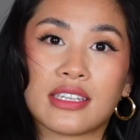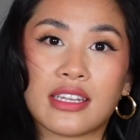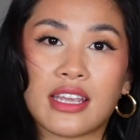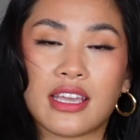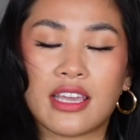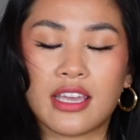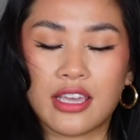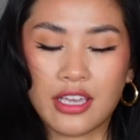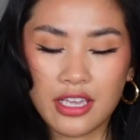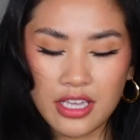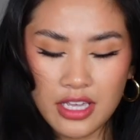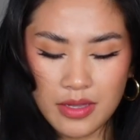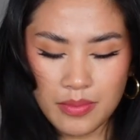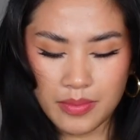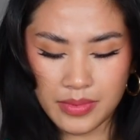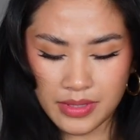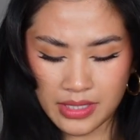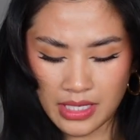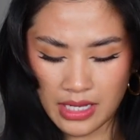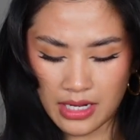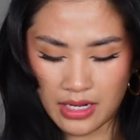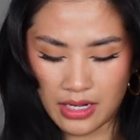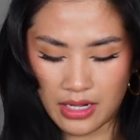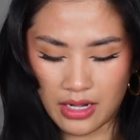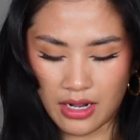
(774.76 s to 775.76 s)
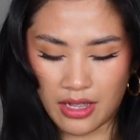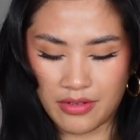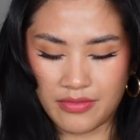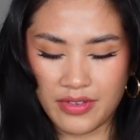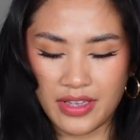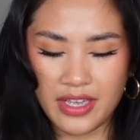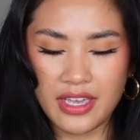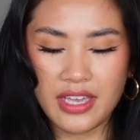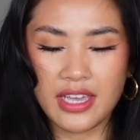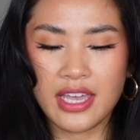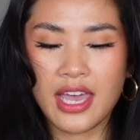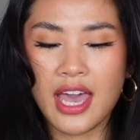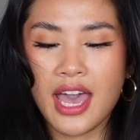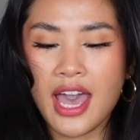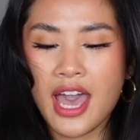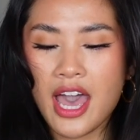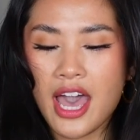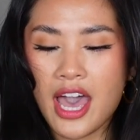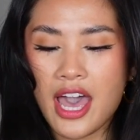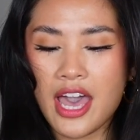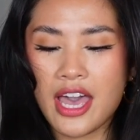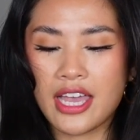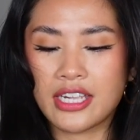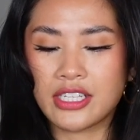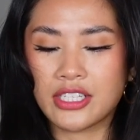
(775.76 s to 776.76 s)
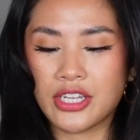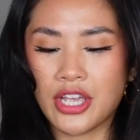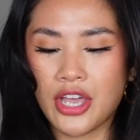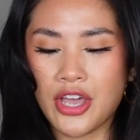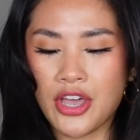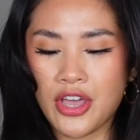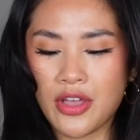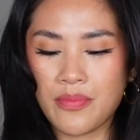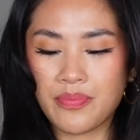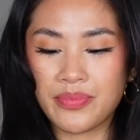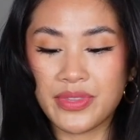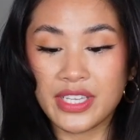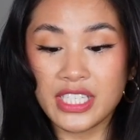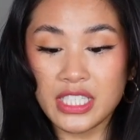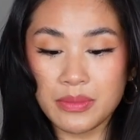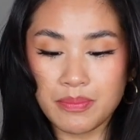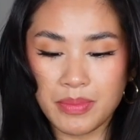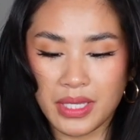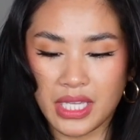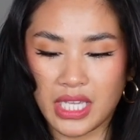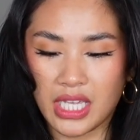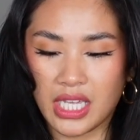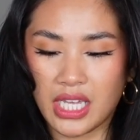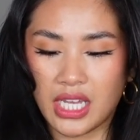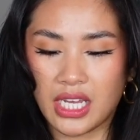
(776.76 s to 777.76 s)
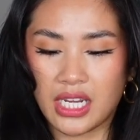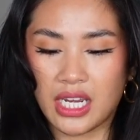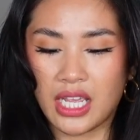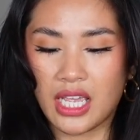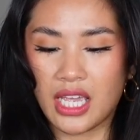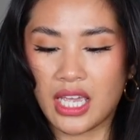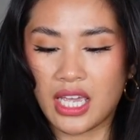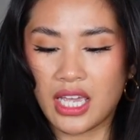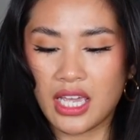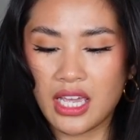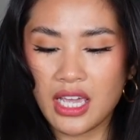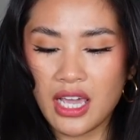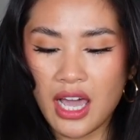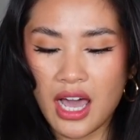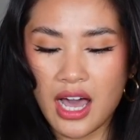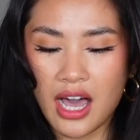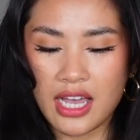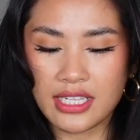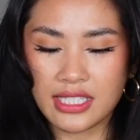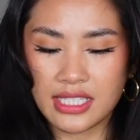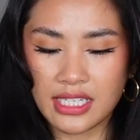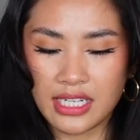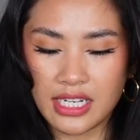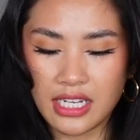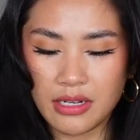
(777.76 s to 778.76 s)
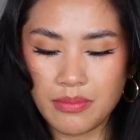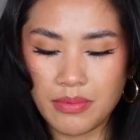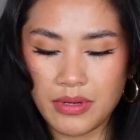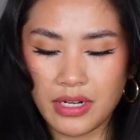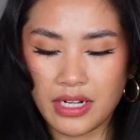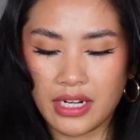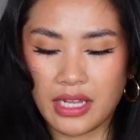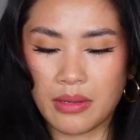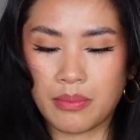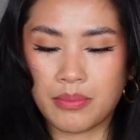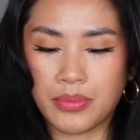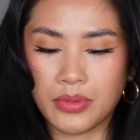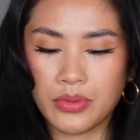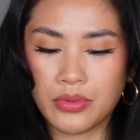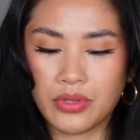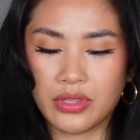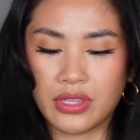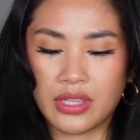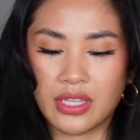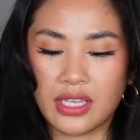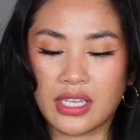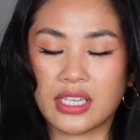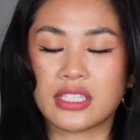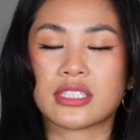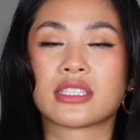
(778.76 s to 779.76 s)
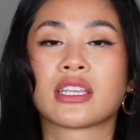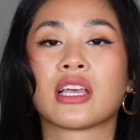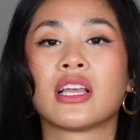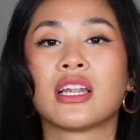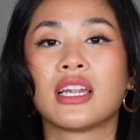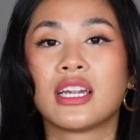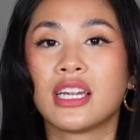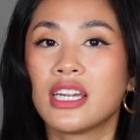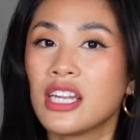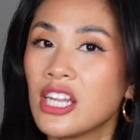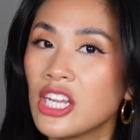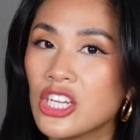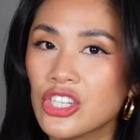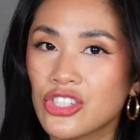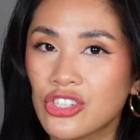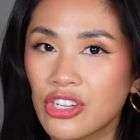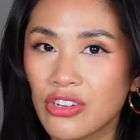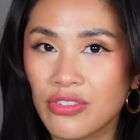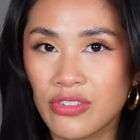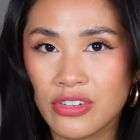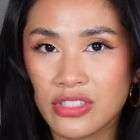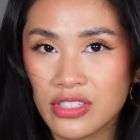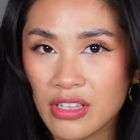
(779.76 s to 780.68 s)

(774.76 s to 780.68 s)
and hips. Love it. And this bikini, I deliberately bought this literally for